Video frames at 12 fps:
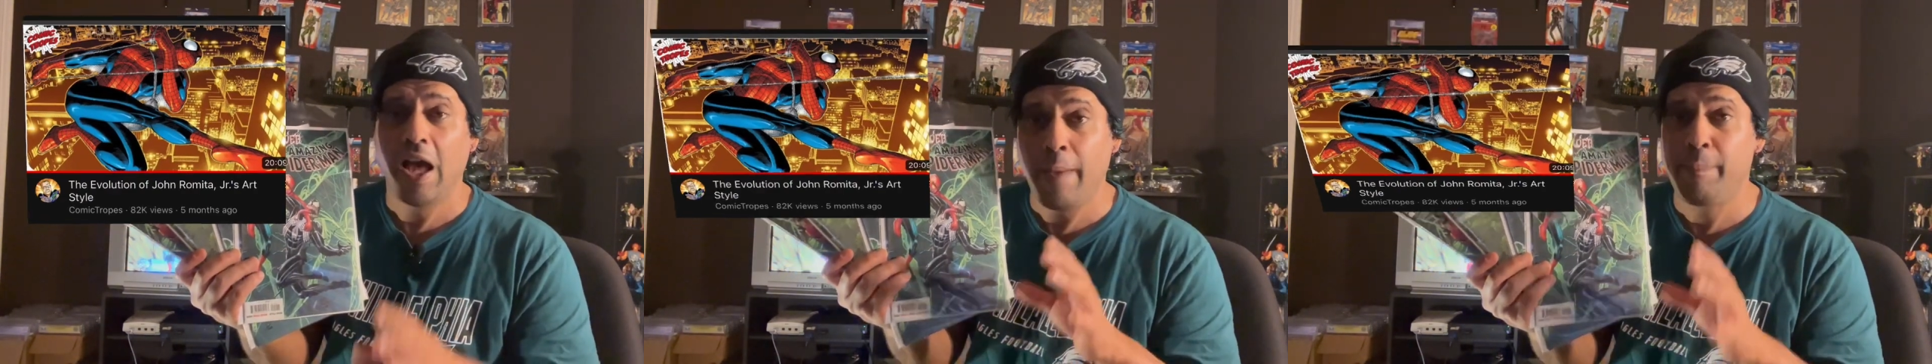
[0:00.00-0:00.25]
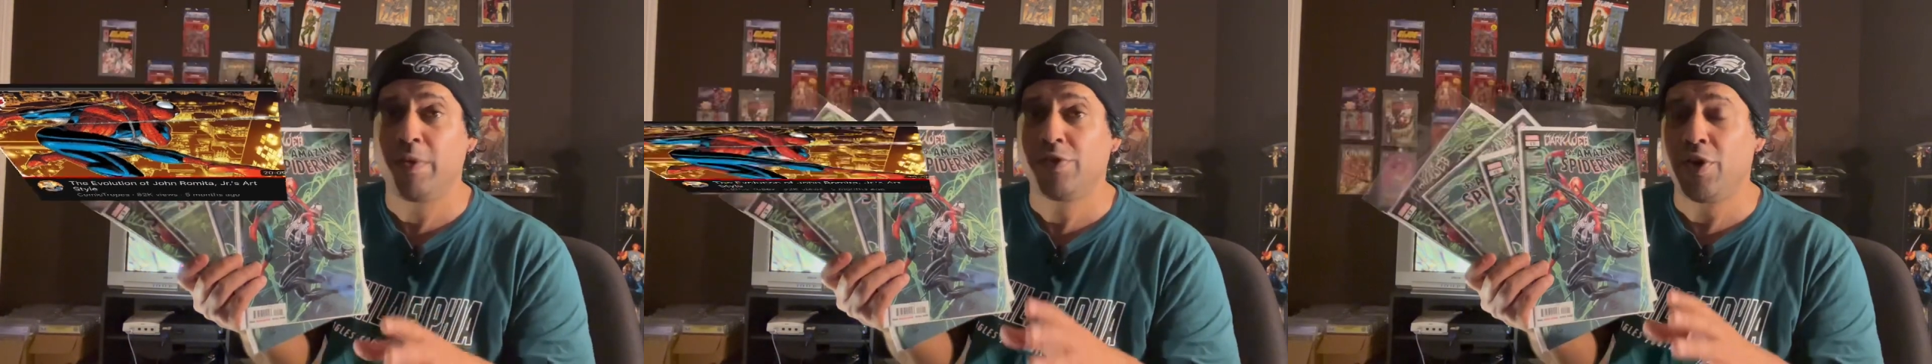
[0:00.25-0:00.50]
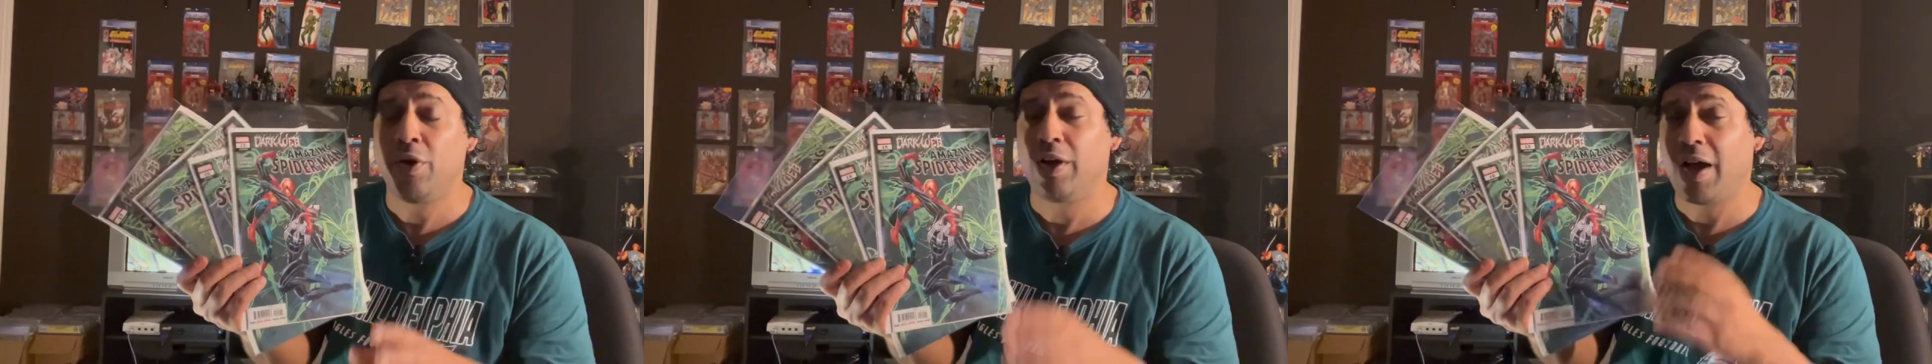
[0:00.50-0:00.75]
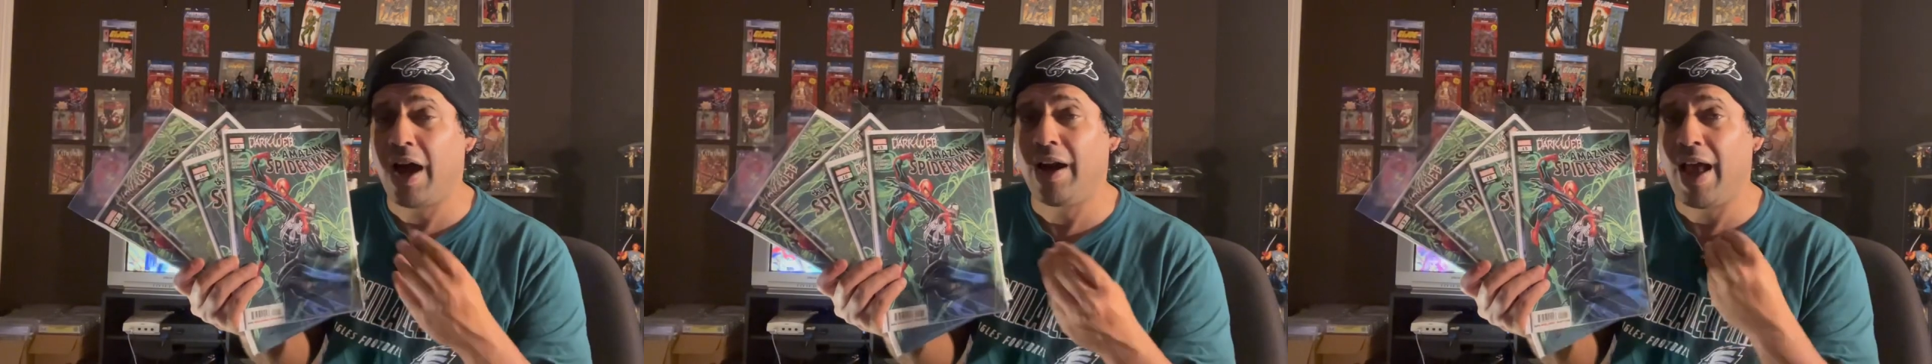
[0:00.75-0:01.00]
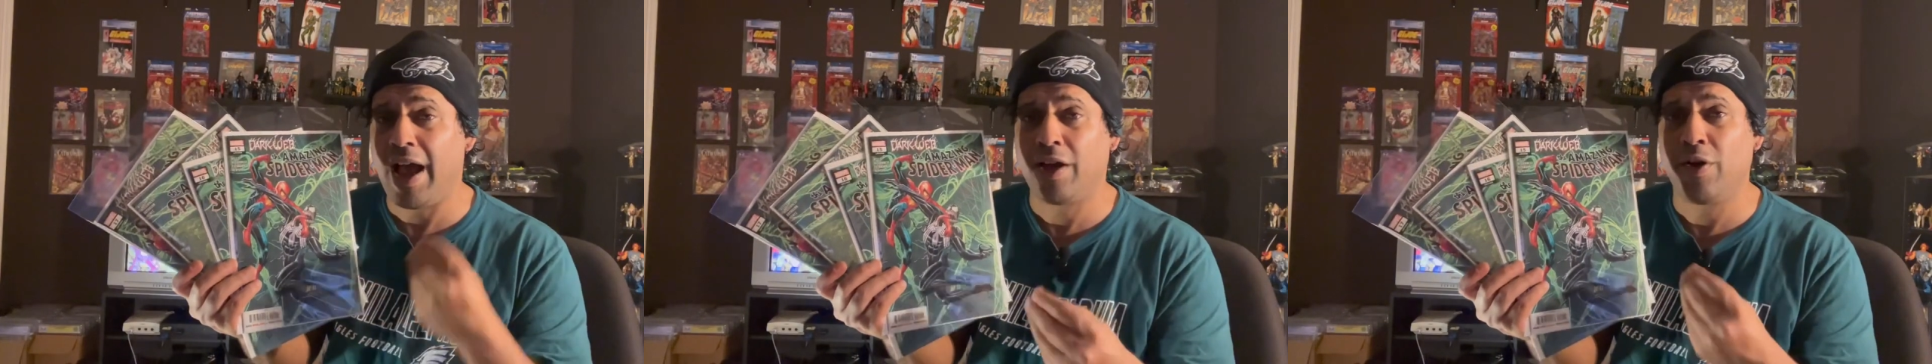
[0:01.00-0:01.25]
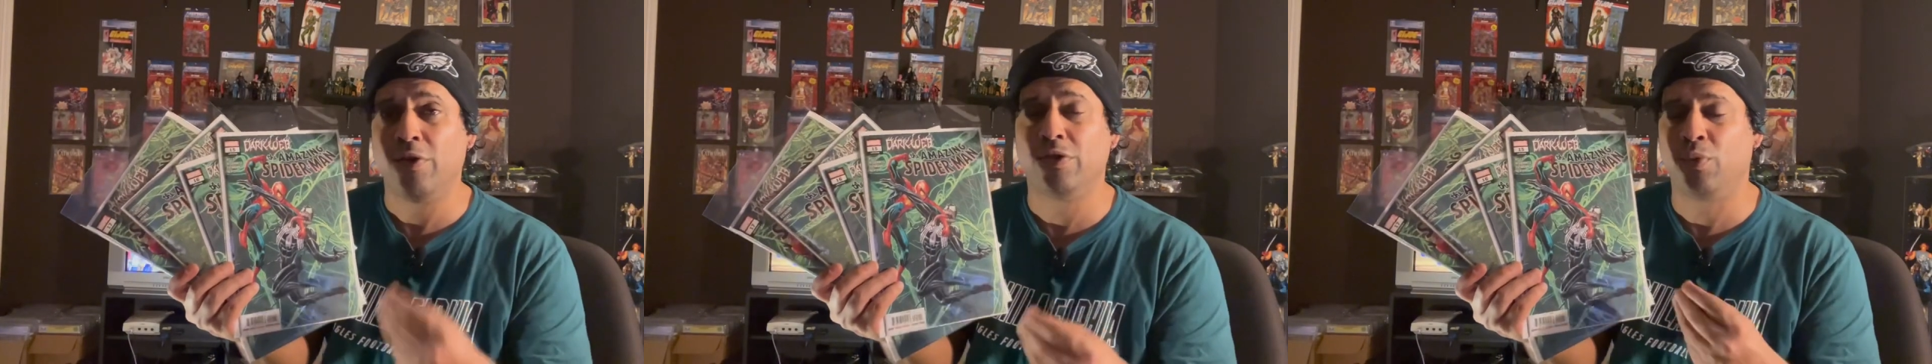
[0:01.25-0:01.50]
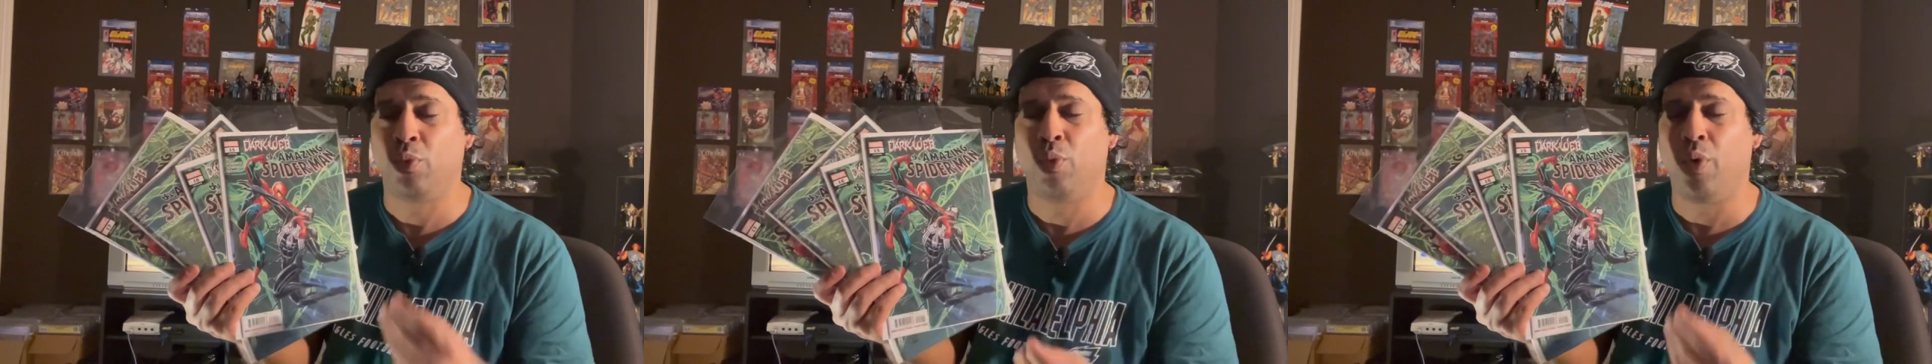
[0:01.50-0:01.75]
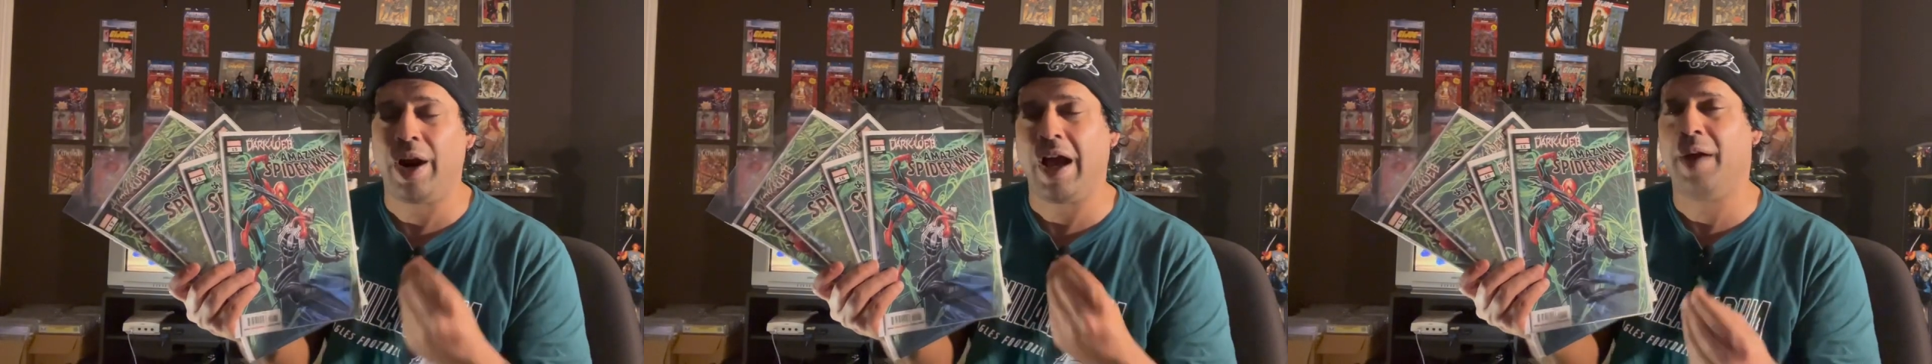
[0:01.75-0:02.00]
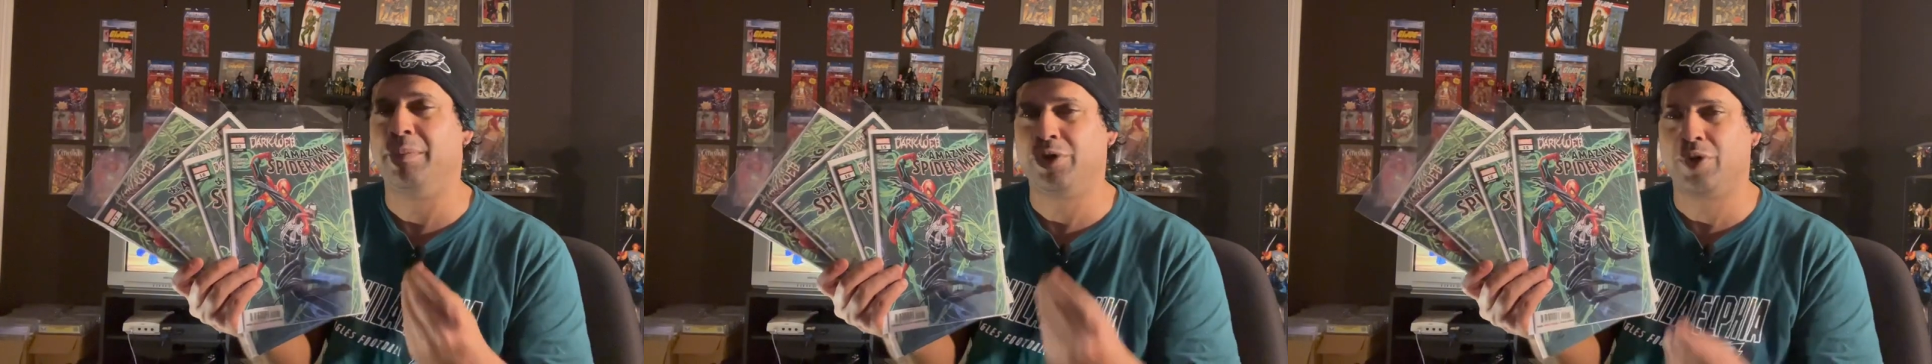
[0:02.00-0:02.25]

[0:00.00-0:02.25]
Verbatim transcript: episode and kind of echoes what I'm